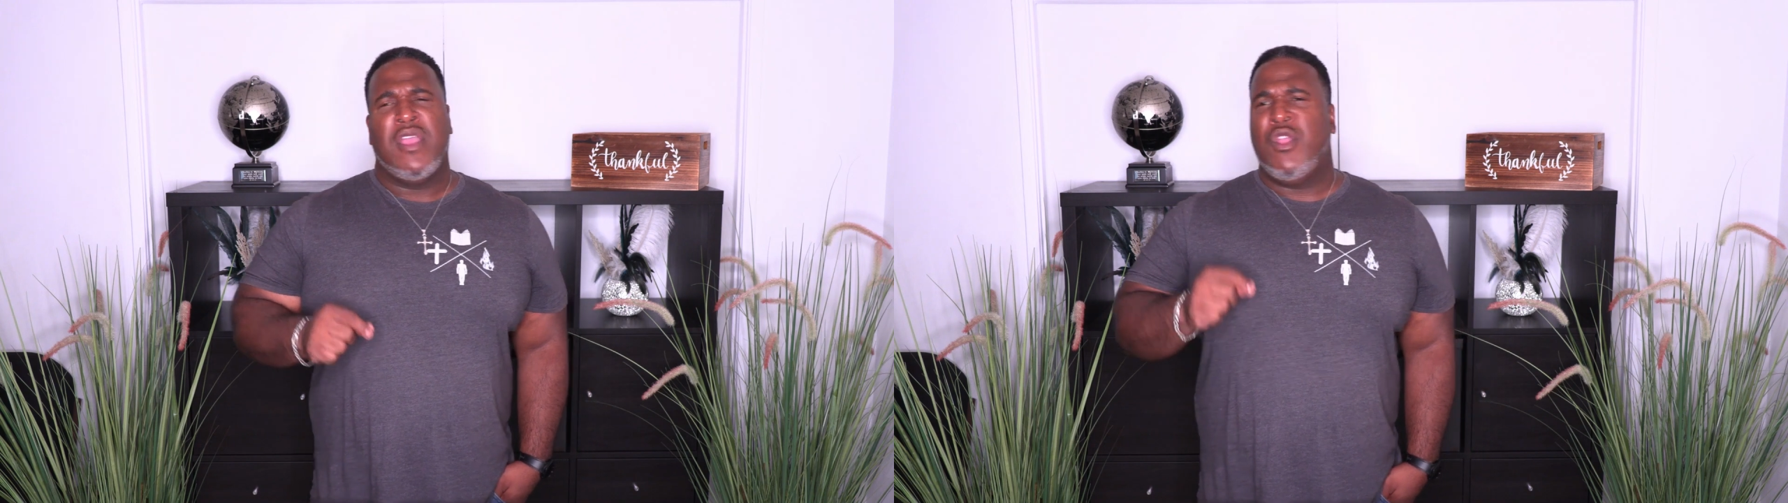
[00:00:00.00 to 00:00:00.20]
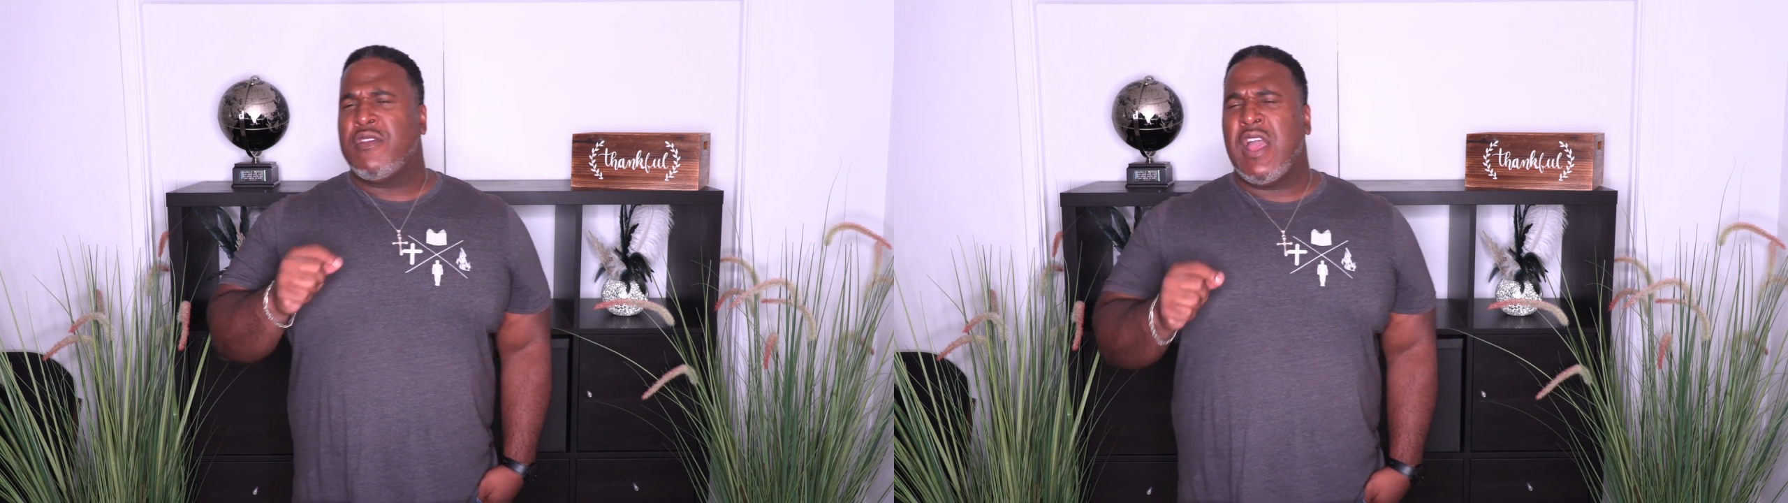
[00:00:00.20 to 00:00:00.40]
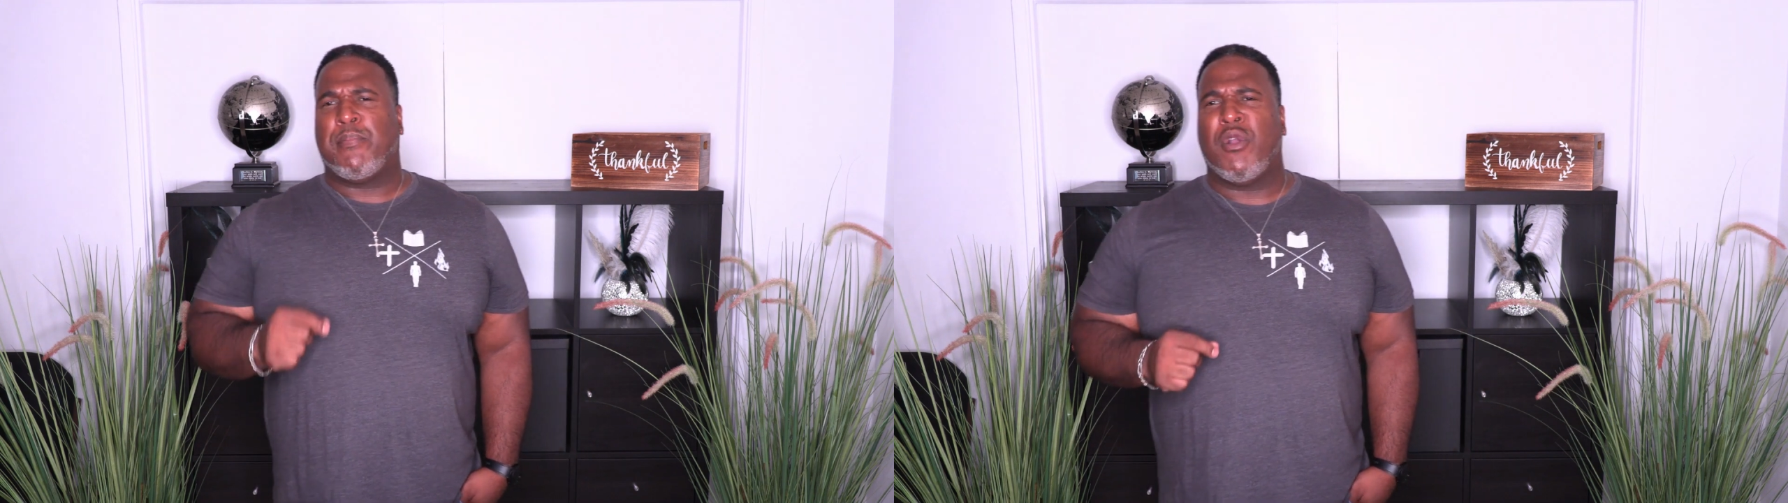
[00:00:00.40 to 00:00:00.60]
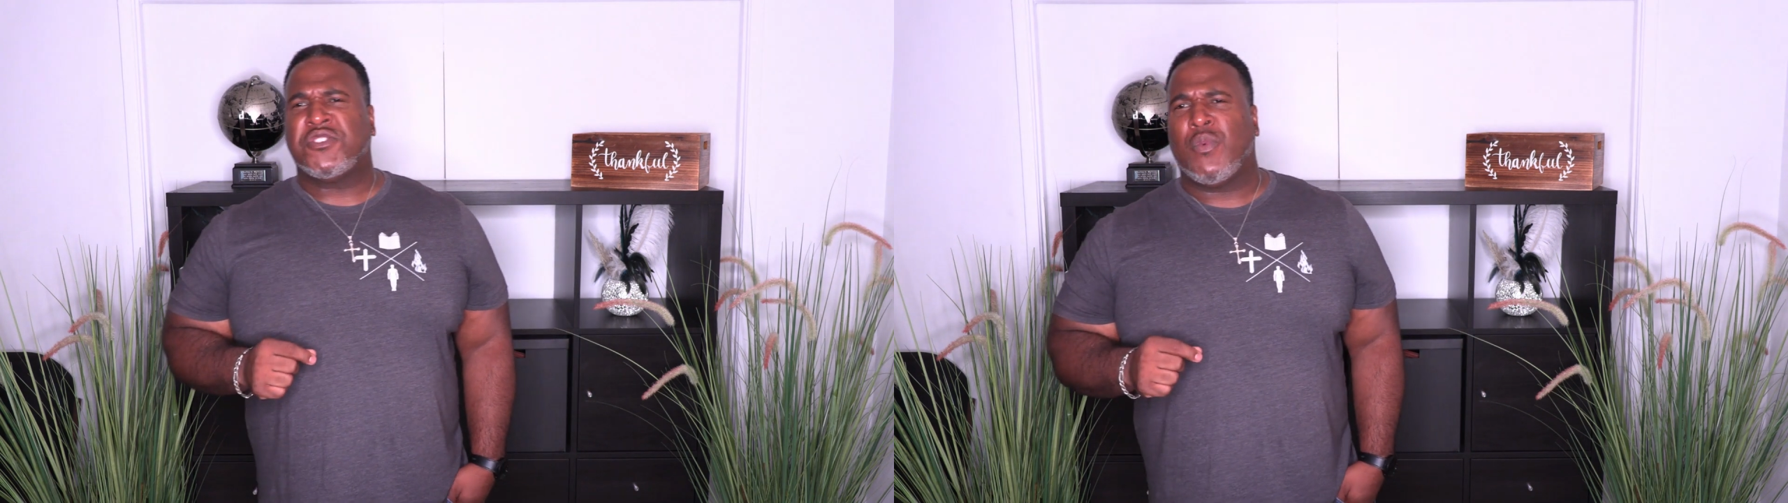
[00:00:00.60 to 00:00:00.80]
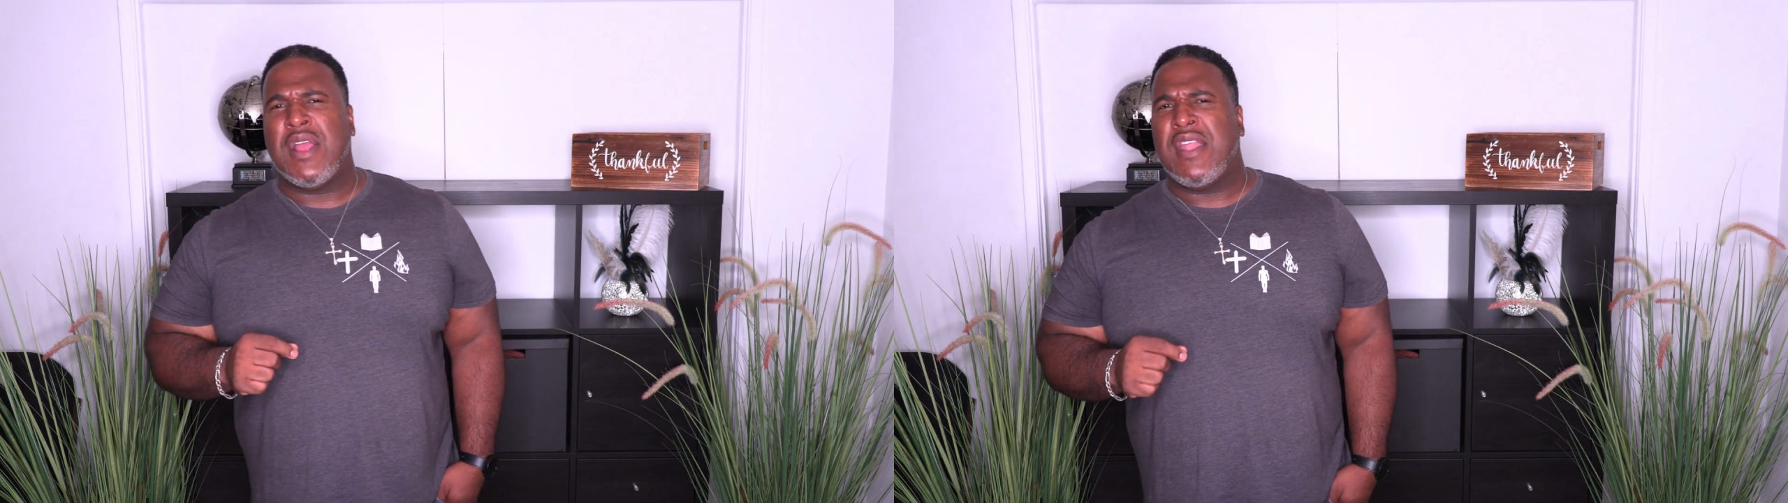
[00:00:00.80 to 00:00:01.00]
you're that
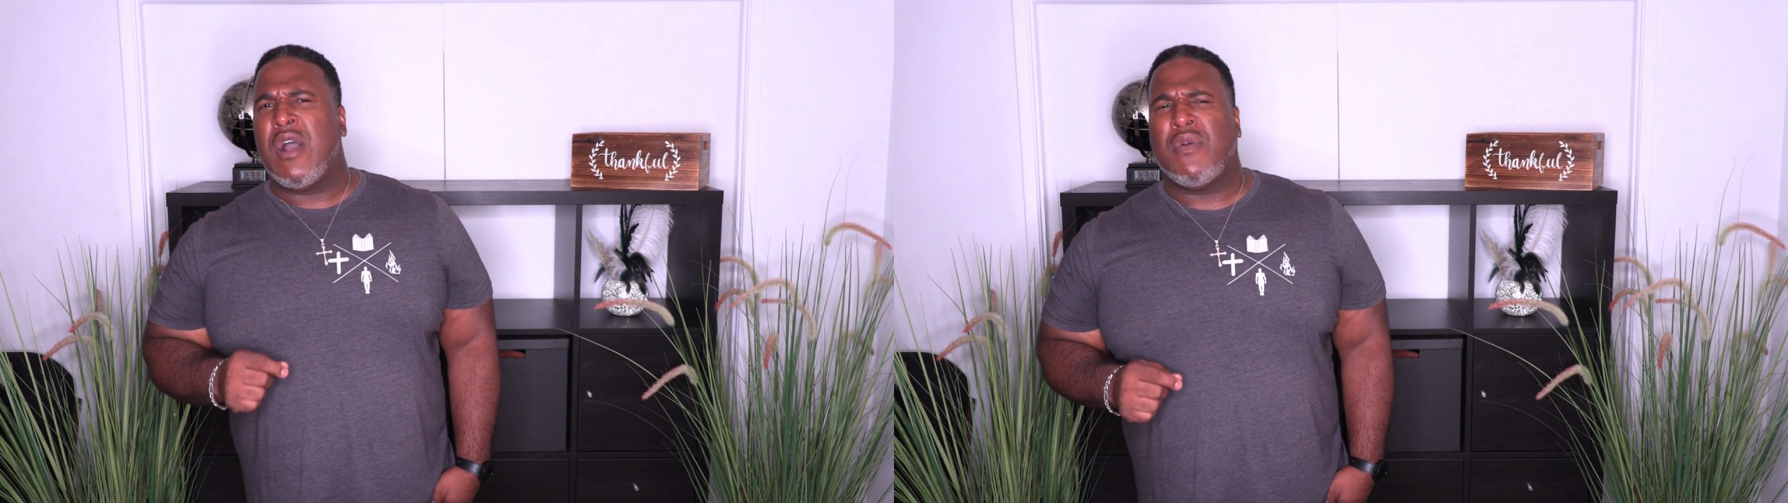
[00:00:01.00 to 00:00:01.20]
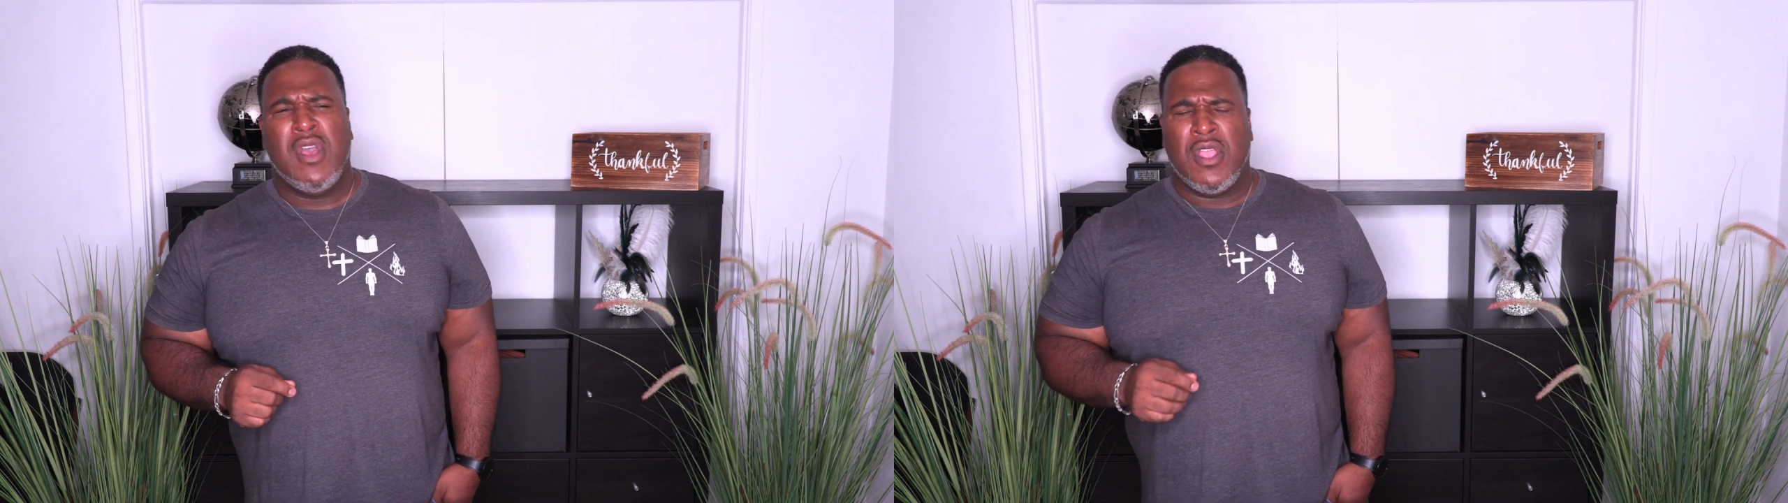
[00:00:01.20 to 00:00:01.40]
person right now,